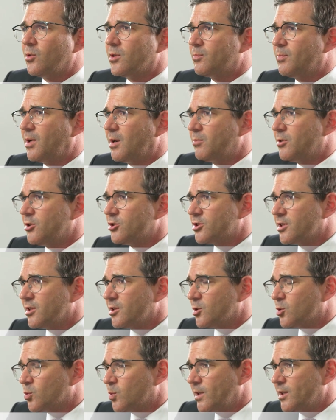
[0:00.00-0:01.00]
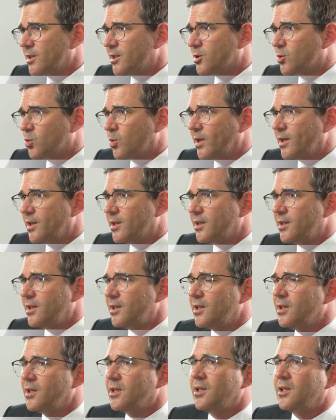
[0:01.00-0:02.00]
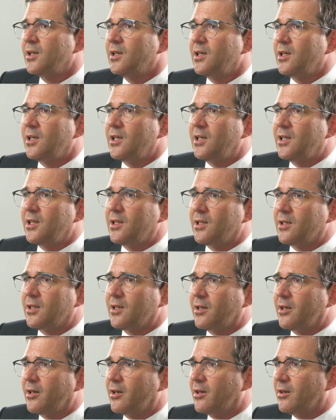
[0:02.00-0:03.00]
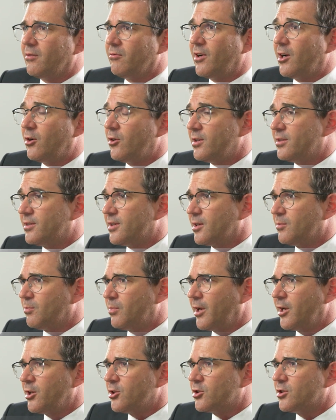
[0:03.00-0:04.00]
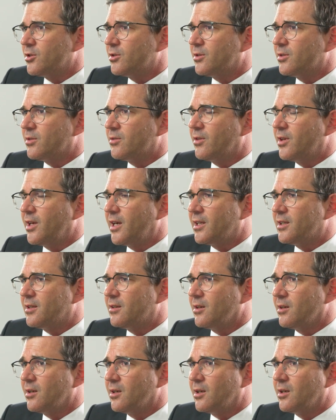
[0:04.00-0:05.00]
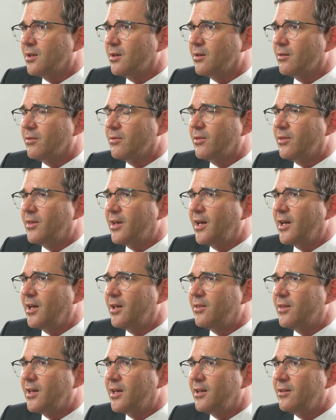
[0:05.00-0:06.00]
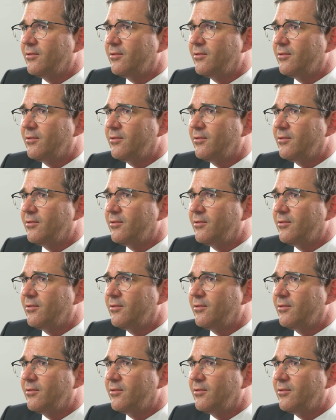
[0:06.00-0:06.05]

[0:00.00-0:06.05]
was published in 2020 in very sick patients that they